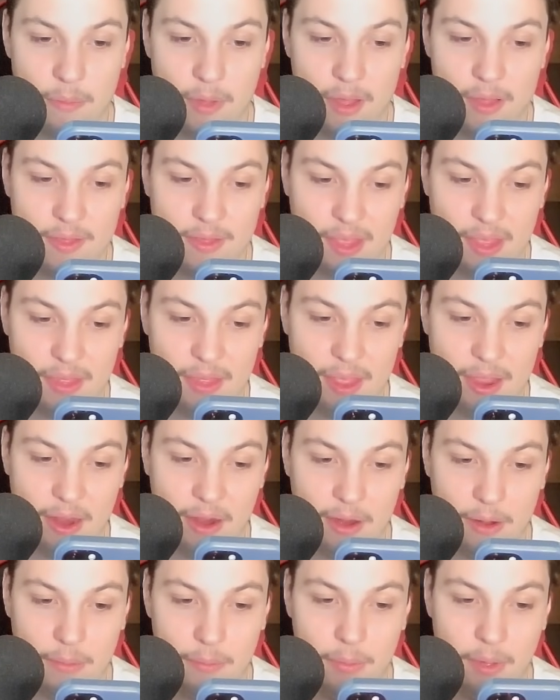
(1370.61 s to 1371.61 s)
Muskie
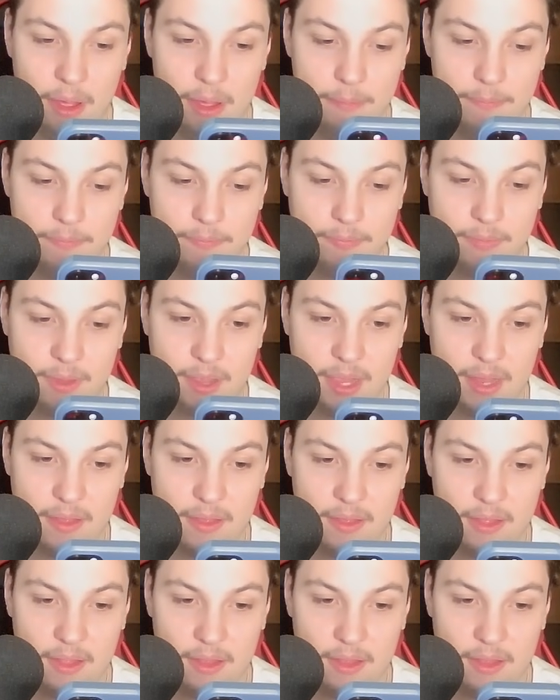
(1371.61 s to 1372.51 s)
there, but it's